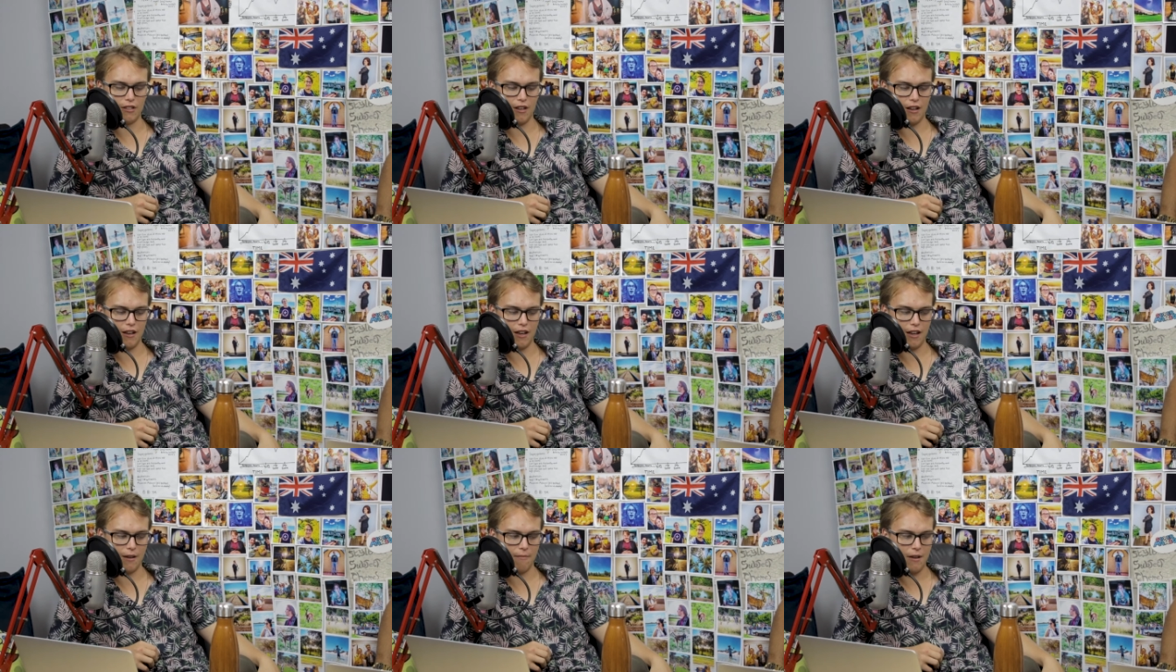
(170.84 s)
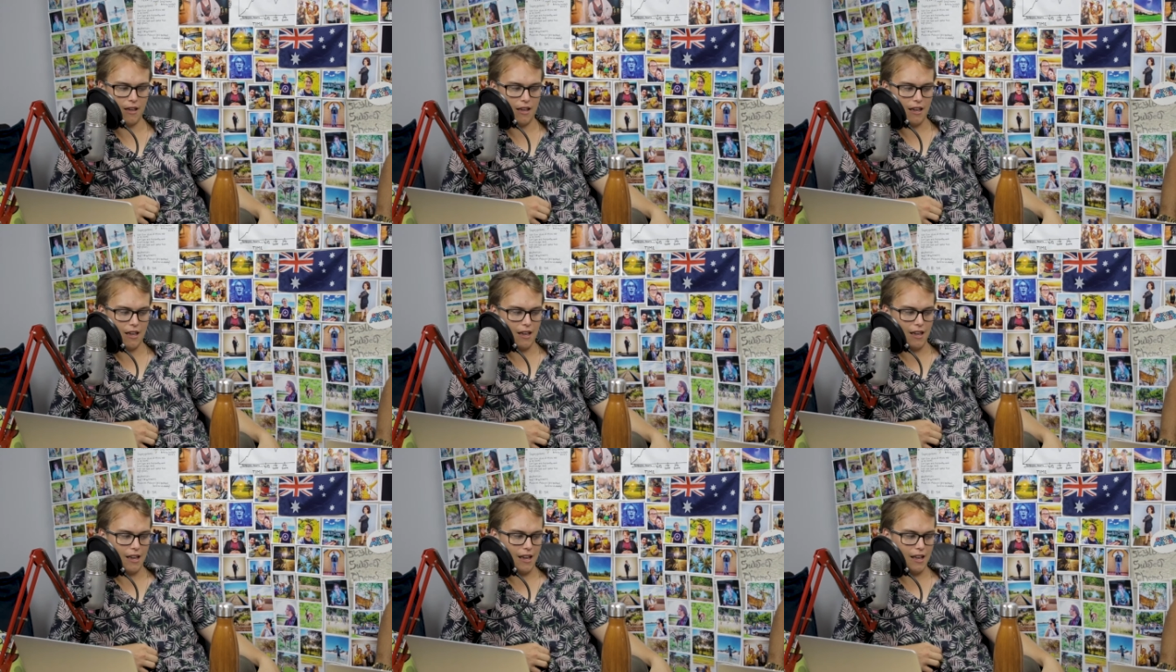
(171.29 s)
time.
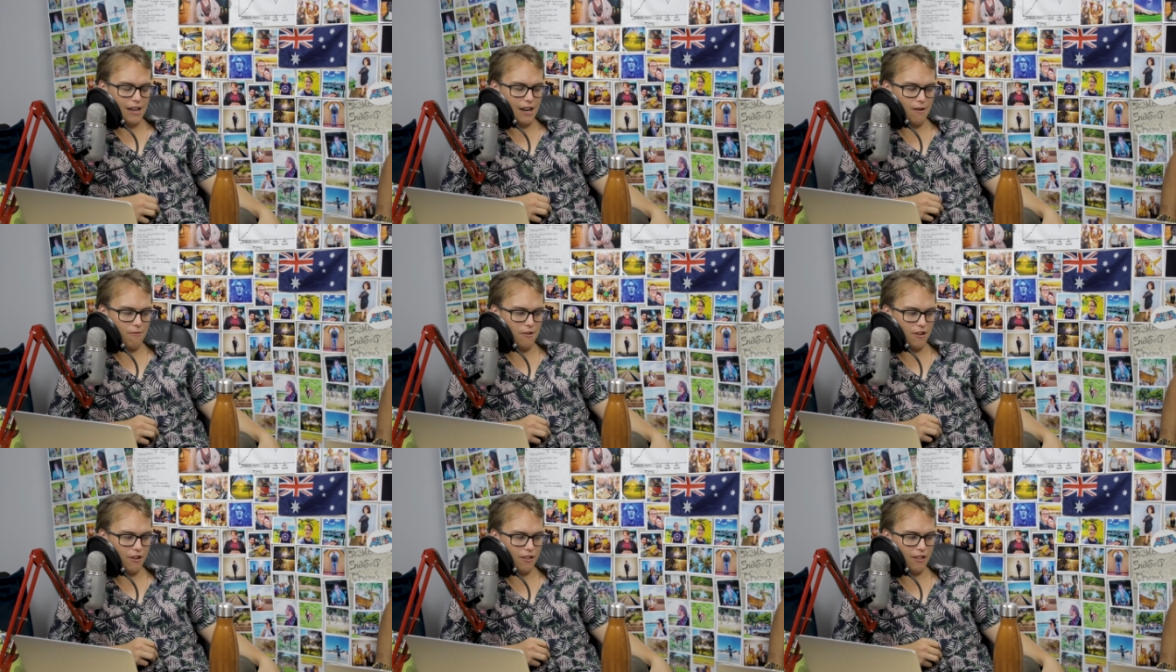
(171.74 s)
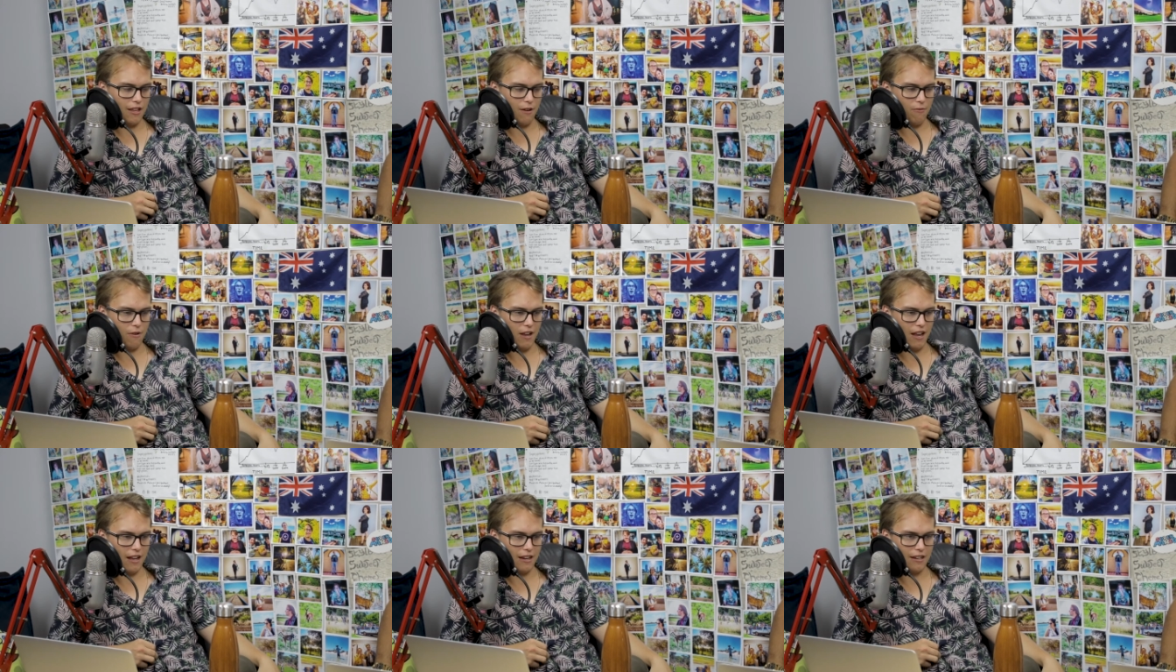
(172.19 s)
And yeah, we got there.
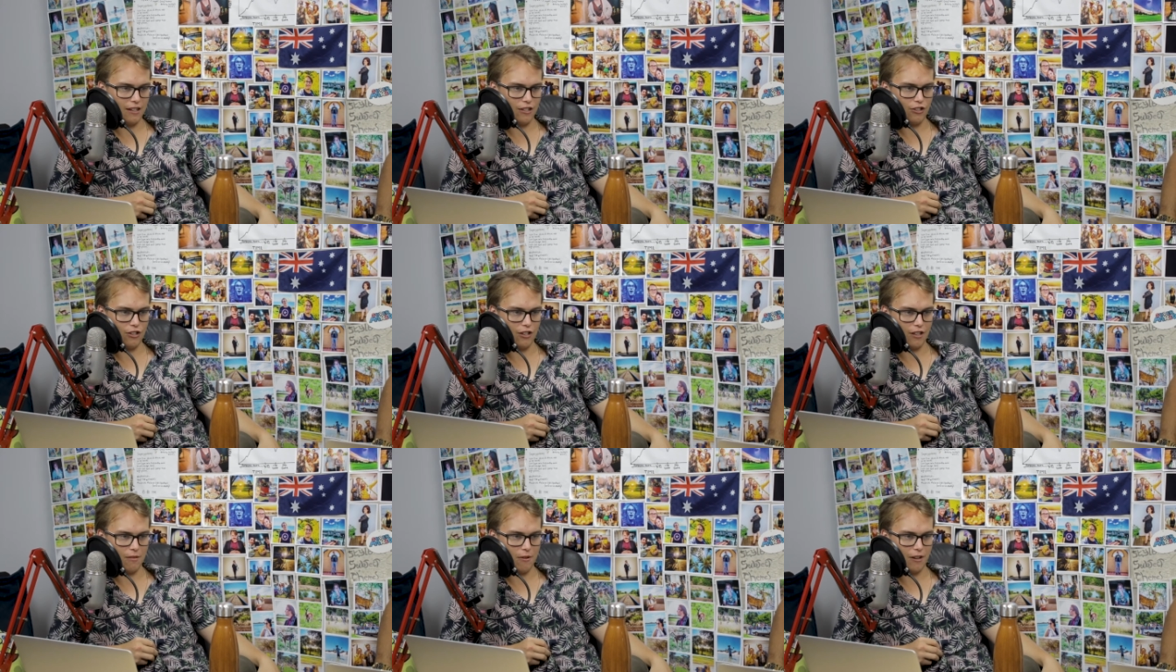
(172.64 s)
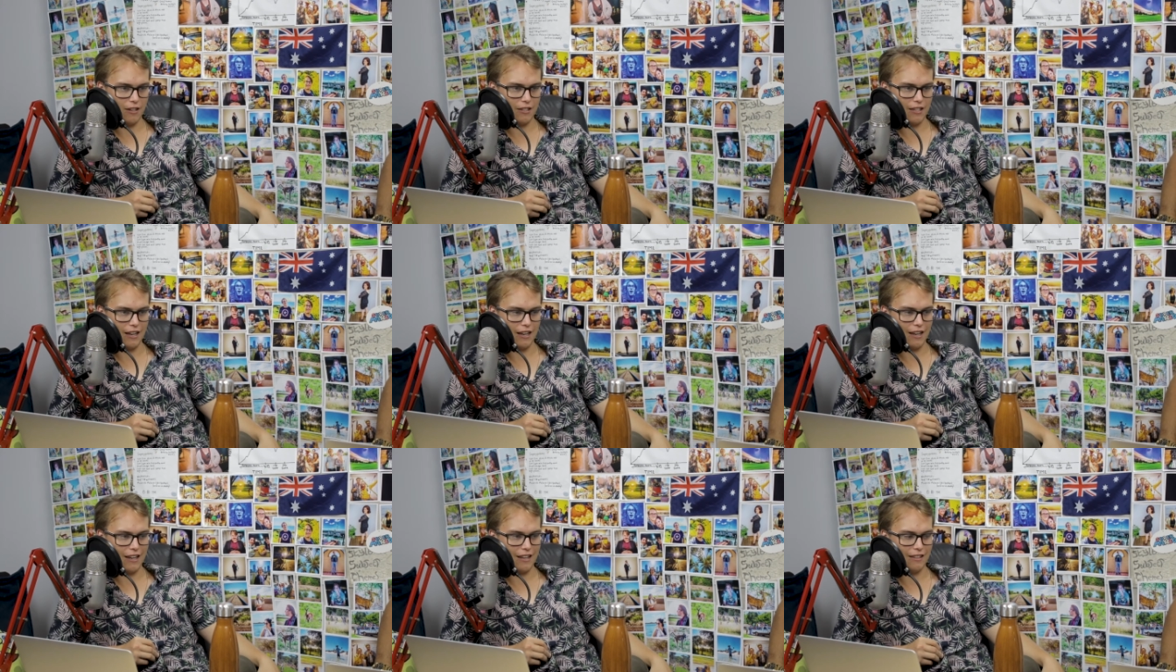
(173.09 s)
We had a chili
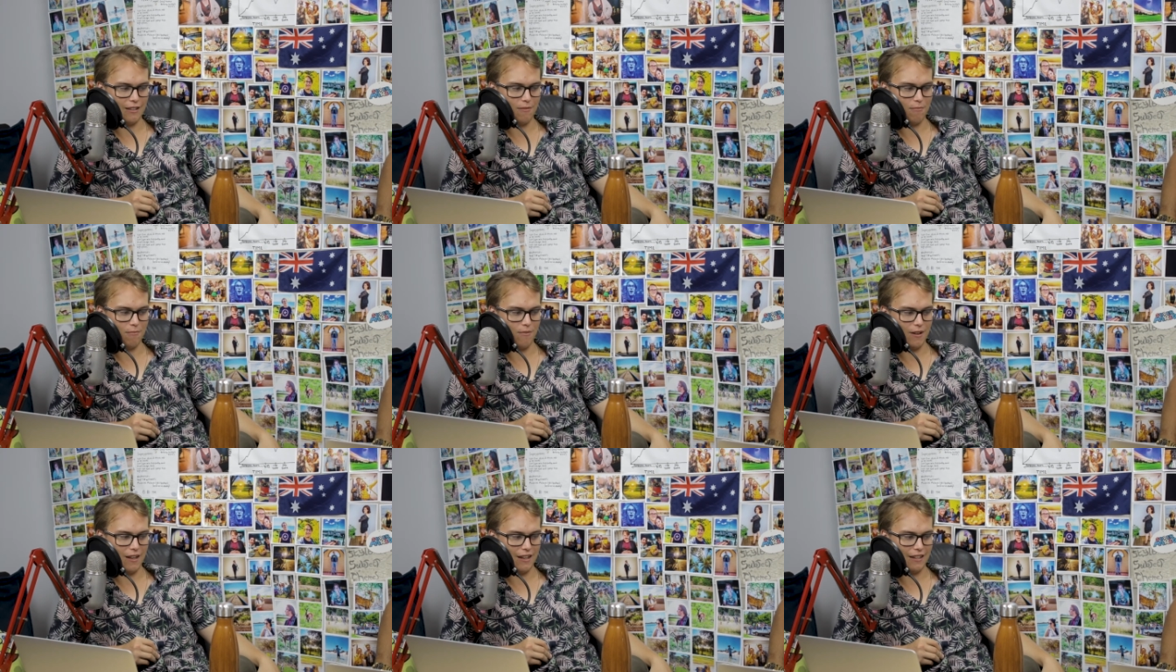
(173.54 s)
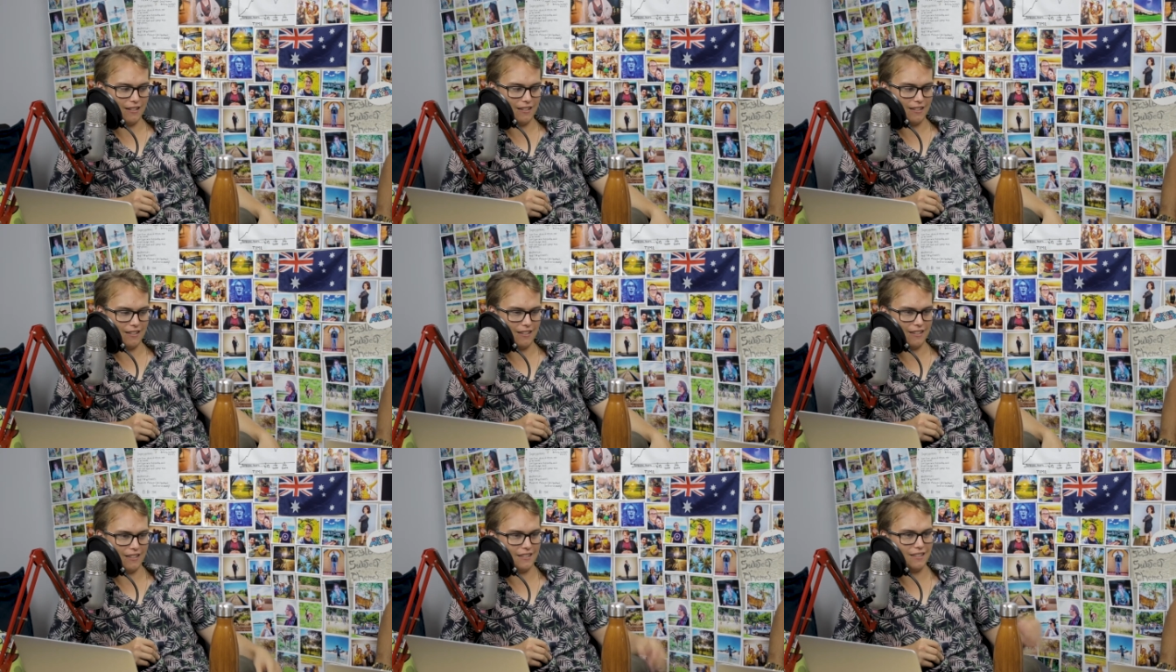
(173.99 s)
martini at
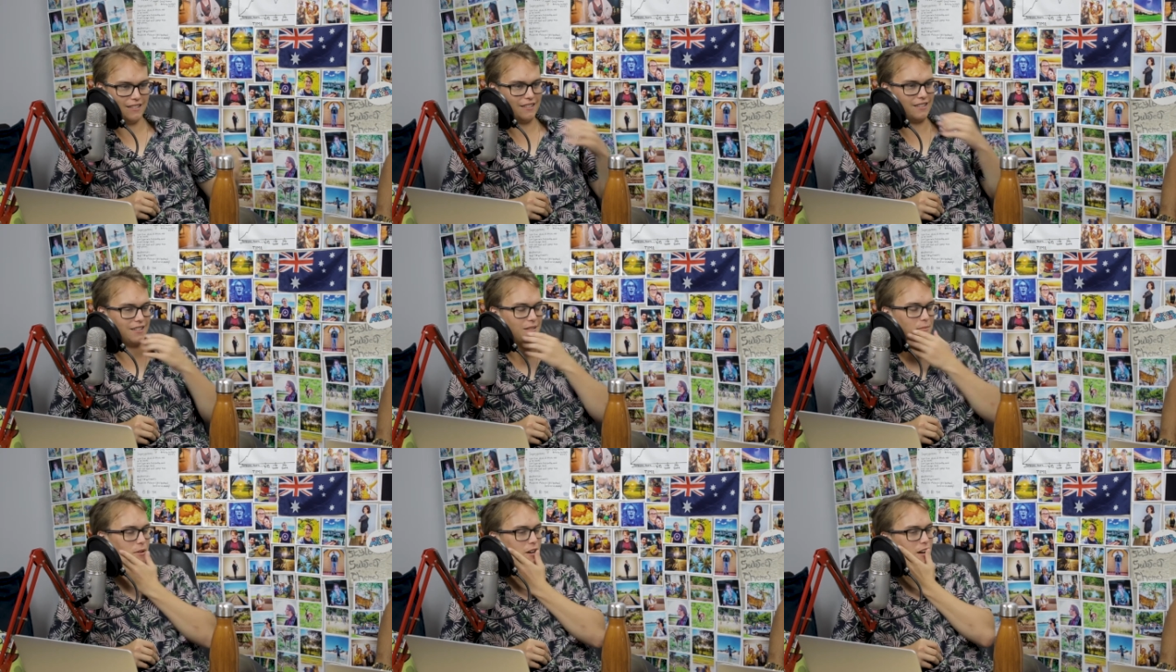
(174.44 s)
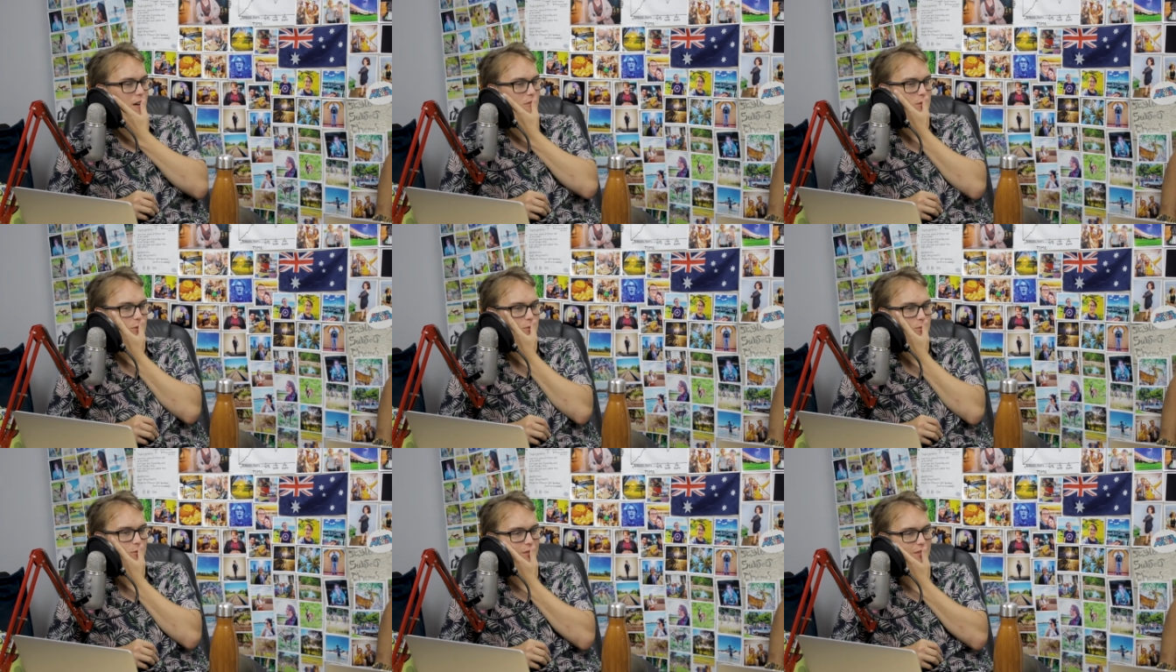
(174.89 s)
the bar,
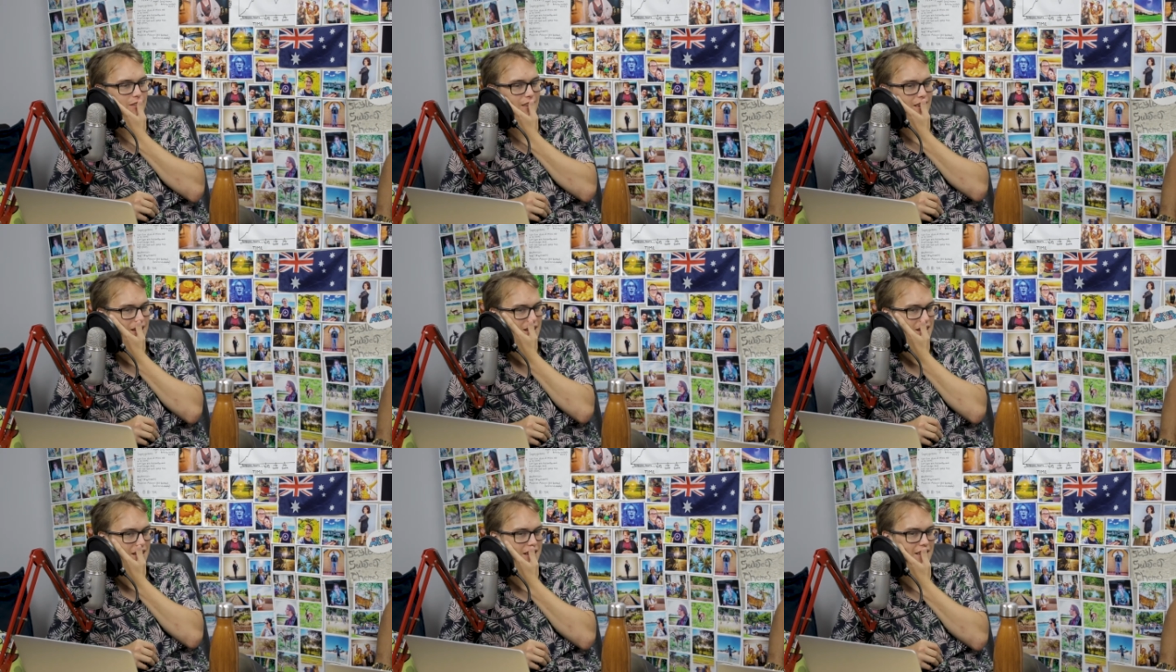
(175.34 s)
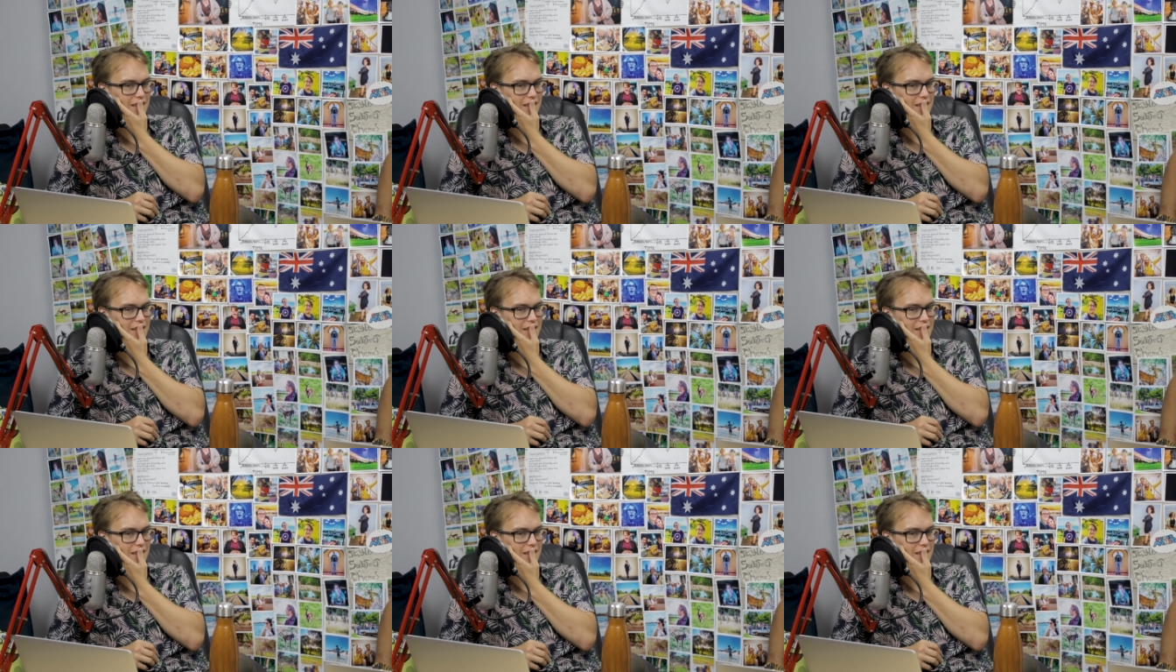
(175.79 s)
which was like,